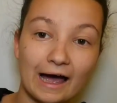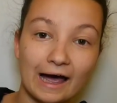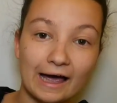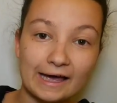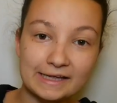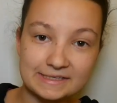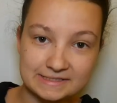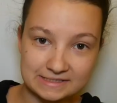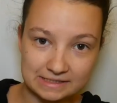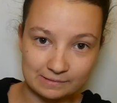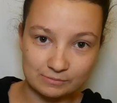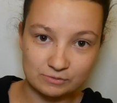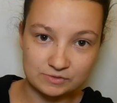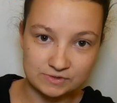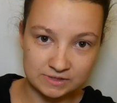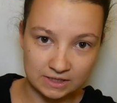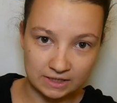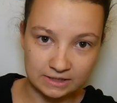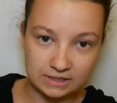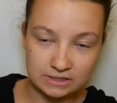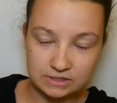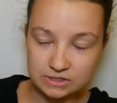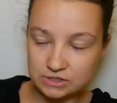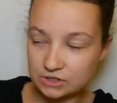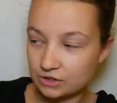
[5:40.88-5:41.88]
It's
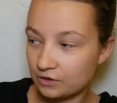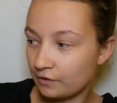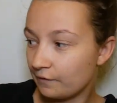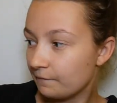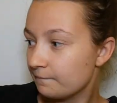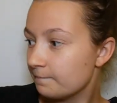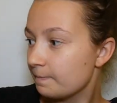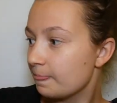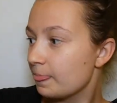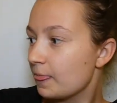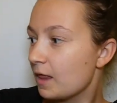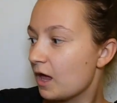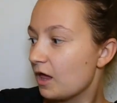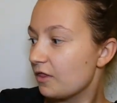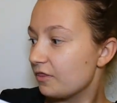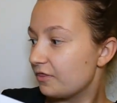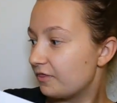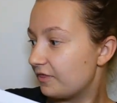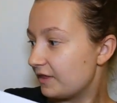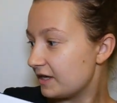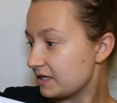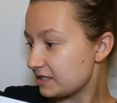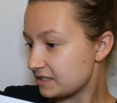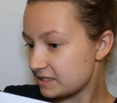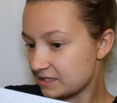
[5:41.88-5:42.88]
double-sided too.
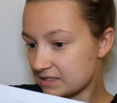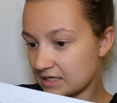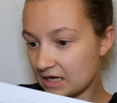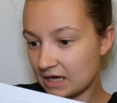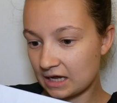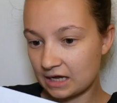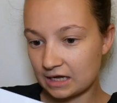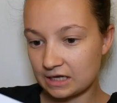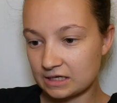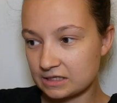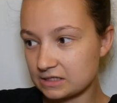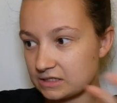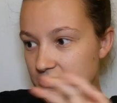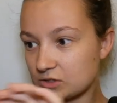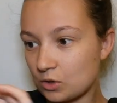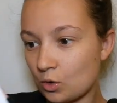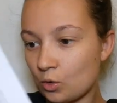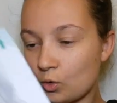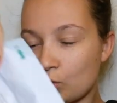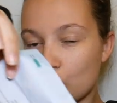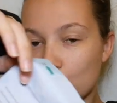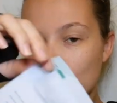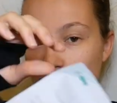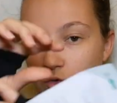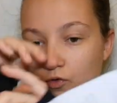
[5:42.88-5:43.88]
This is
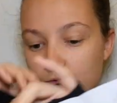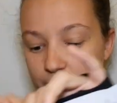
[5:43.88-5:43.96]
all